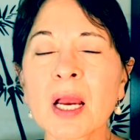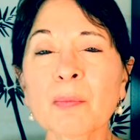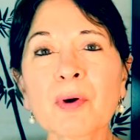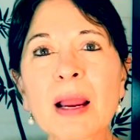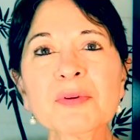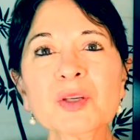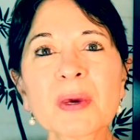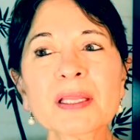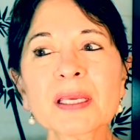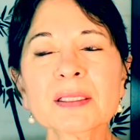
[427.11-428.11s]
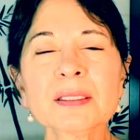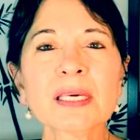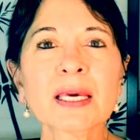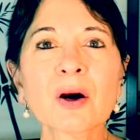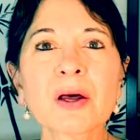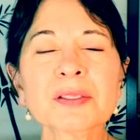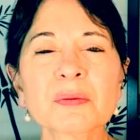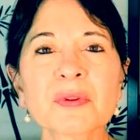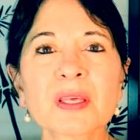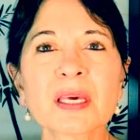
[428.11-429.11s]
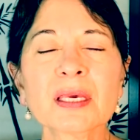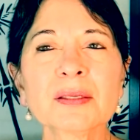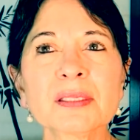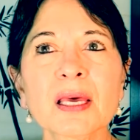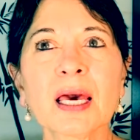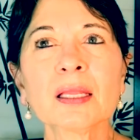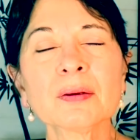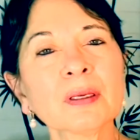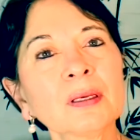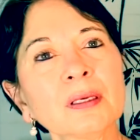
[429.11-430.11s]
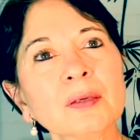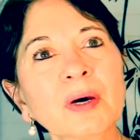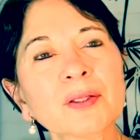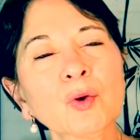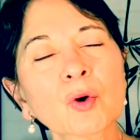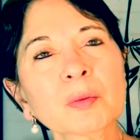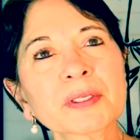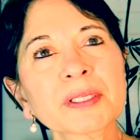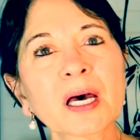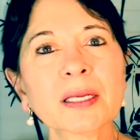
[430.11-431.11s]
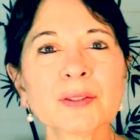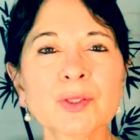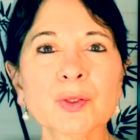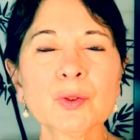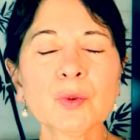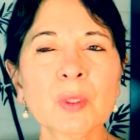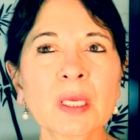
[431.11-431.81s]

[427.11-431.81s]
Perhaps you may need to take on some things that you might normally not do